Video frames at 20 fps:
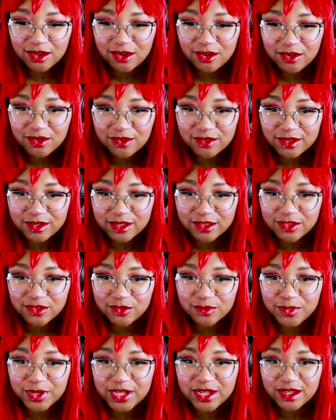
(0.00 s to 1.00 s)
Oh, look at
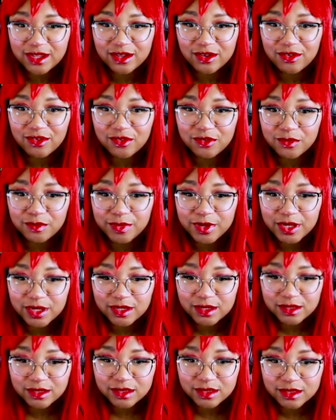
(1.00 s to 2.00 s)
you making your own
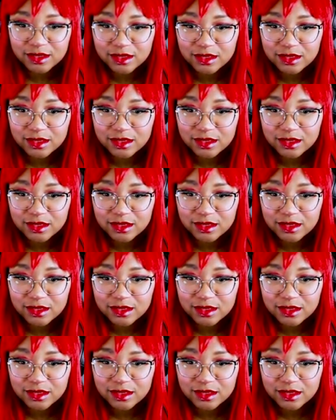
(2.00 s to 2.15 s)
pun.